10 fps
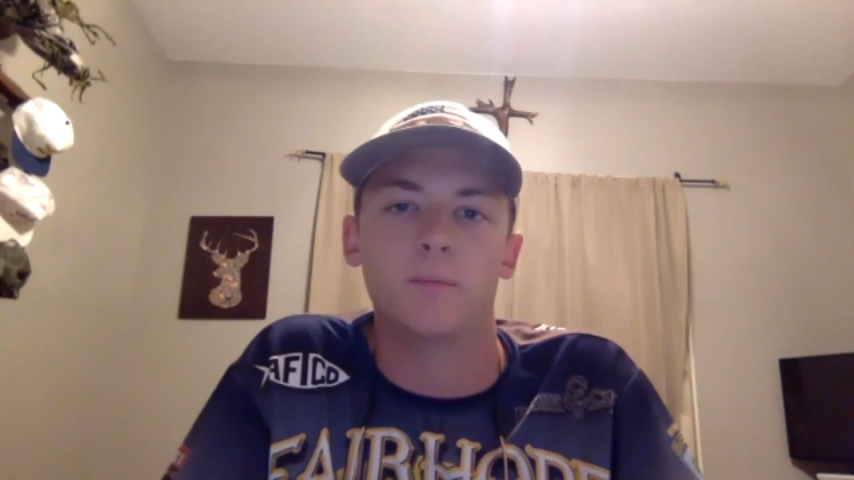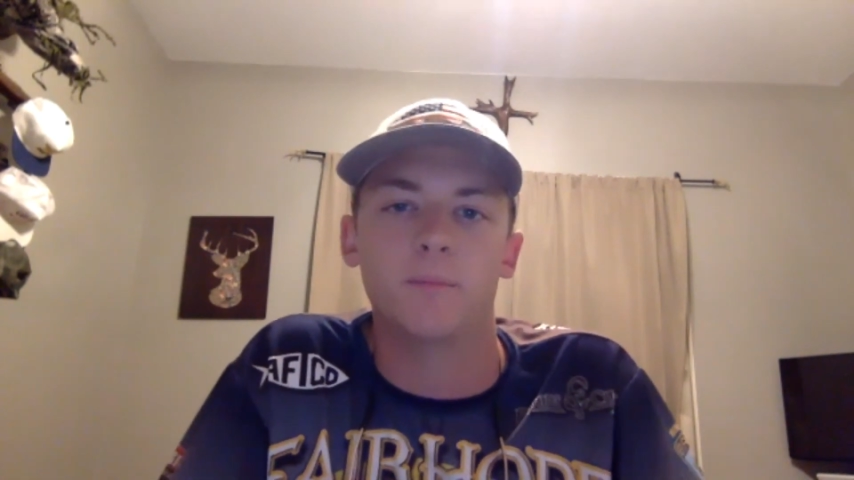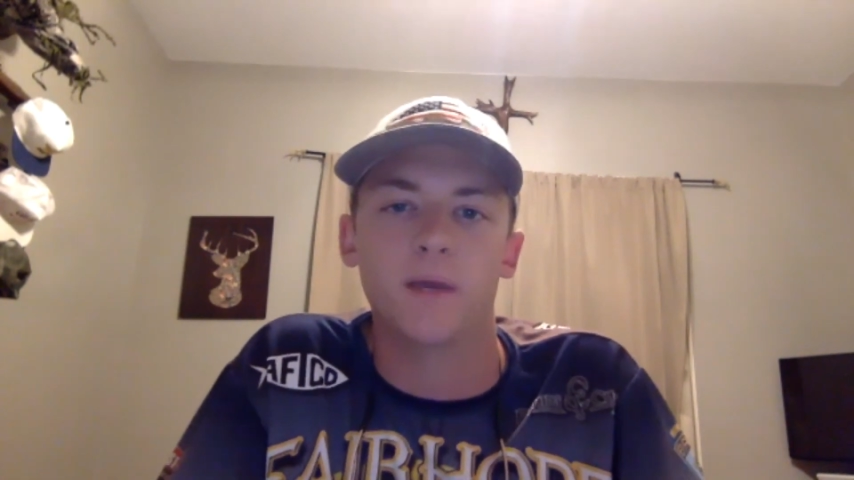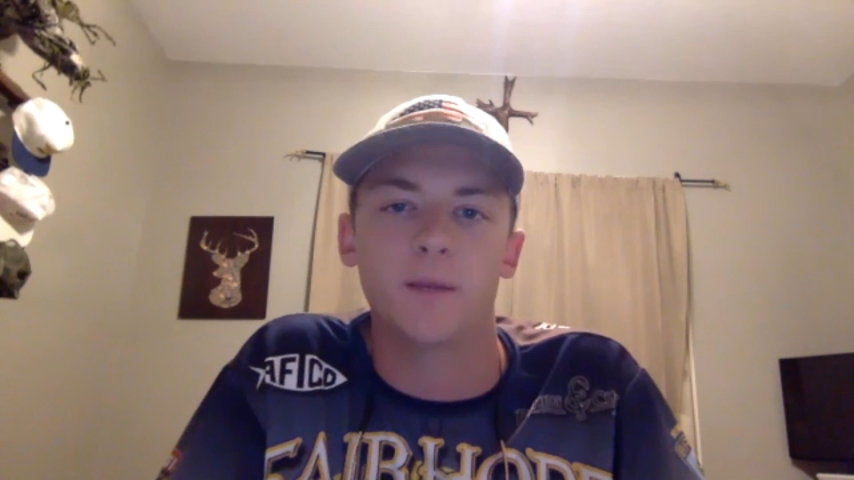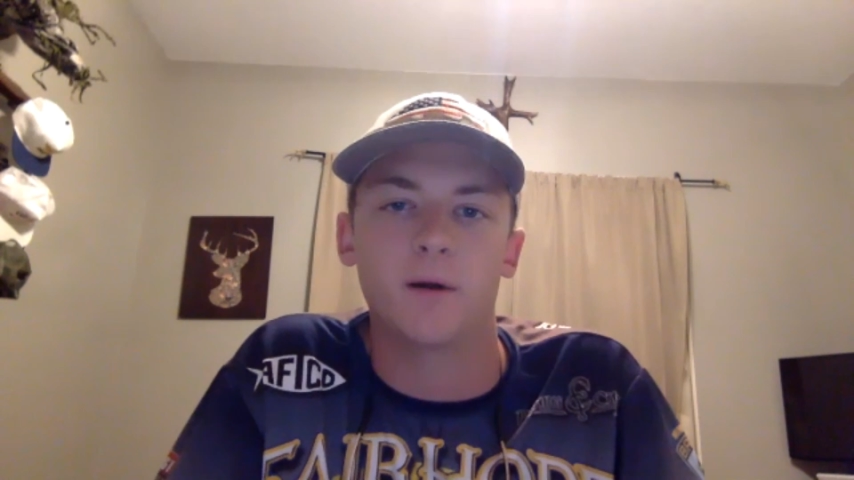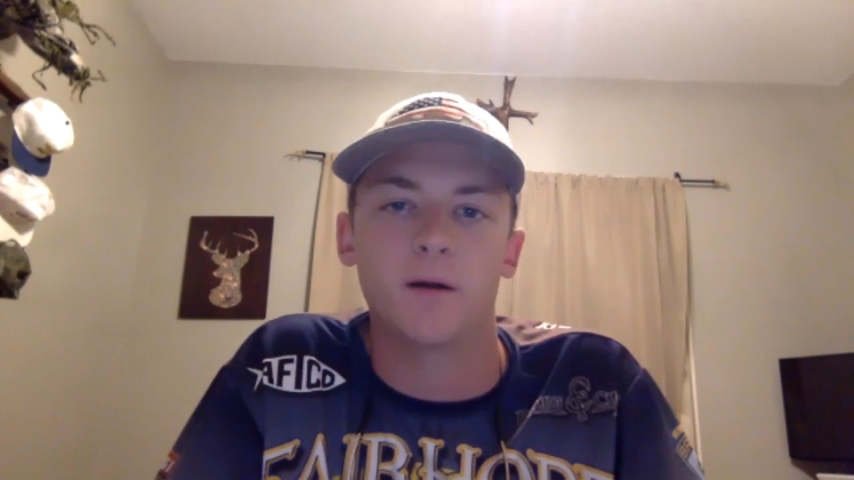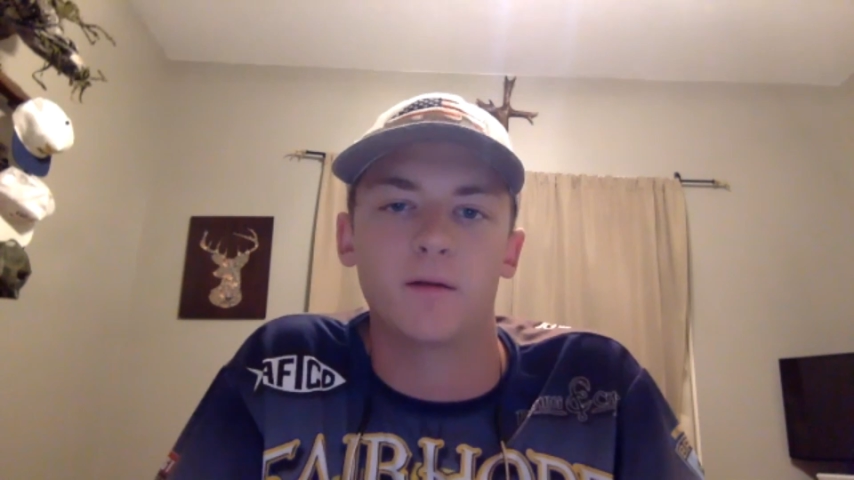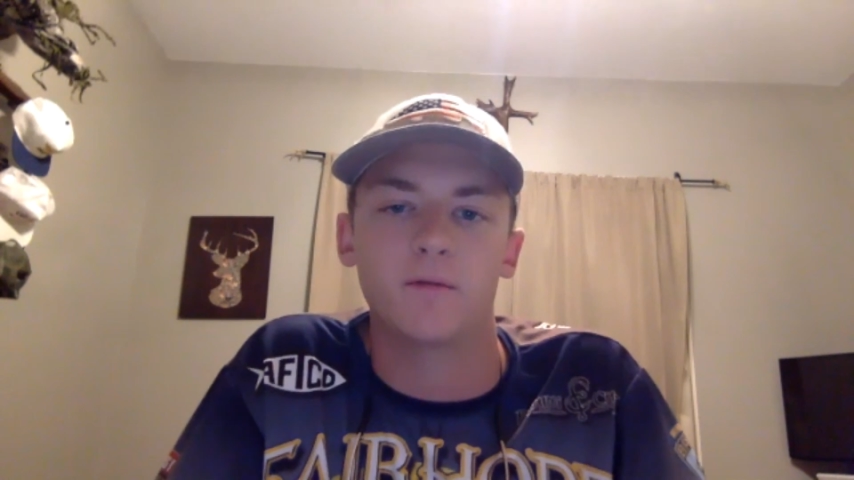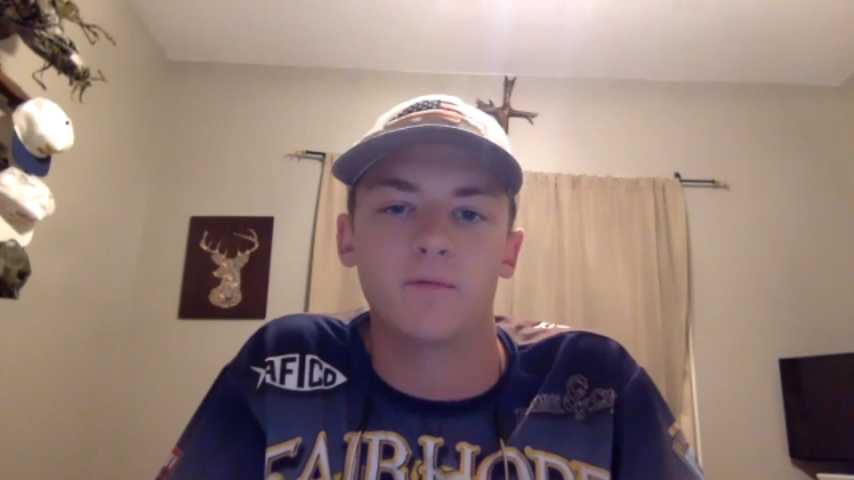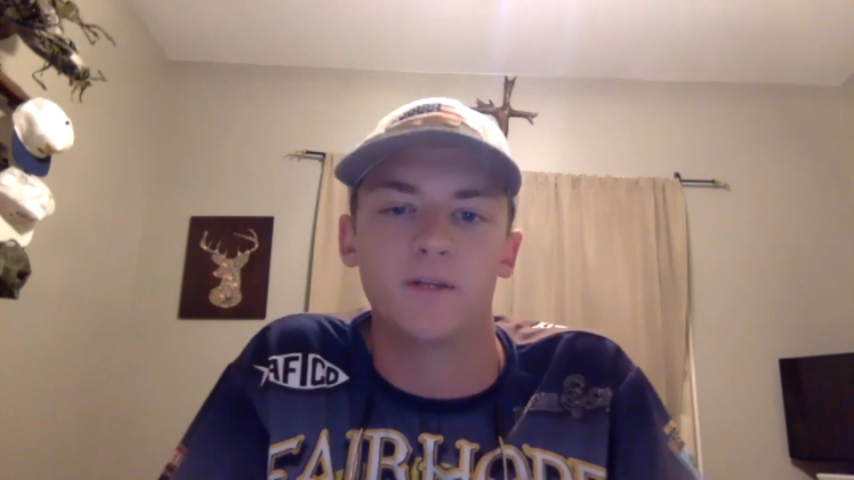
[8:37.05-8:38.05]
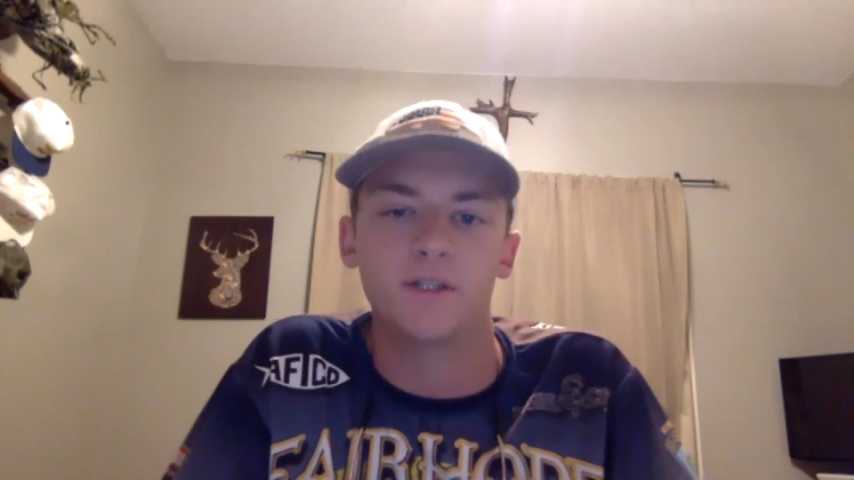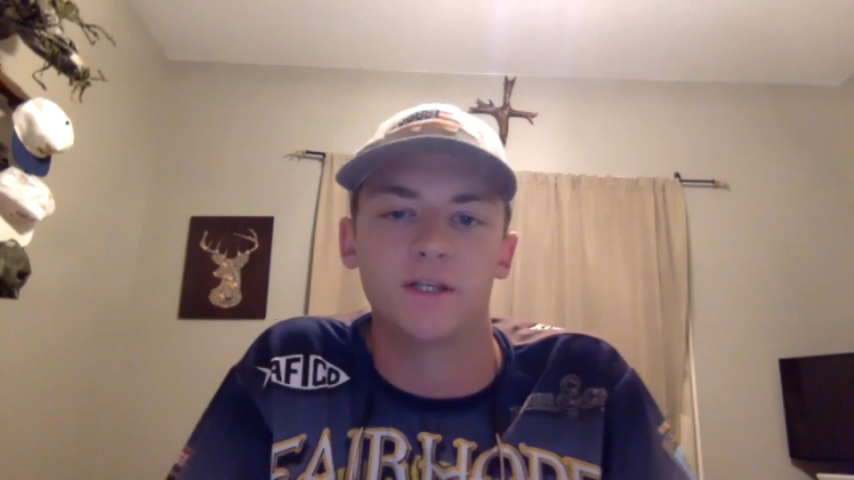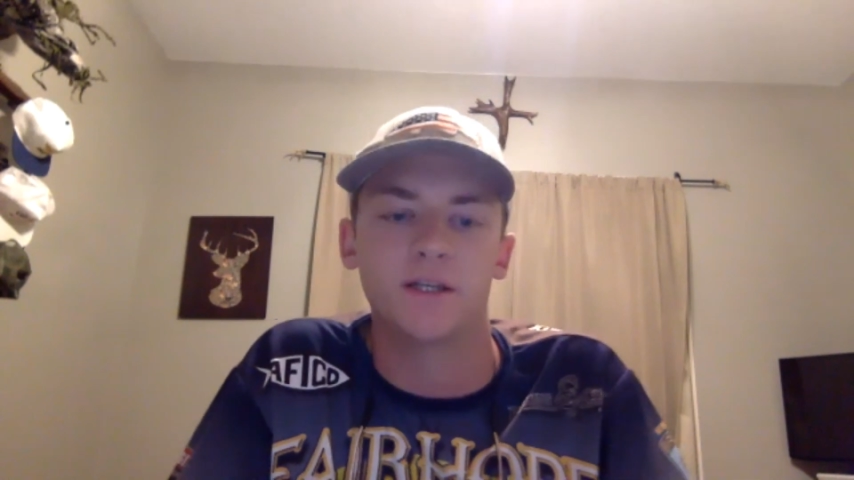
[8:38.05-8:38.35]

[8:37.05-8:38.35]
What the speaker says: big part of fishing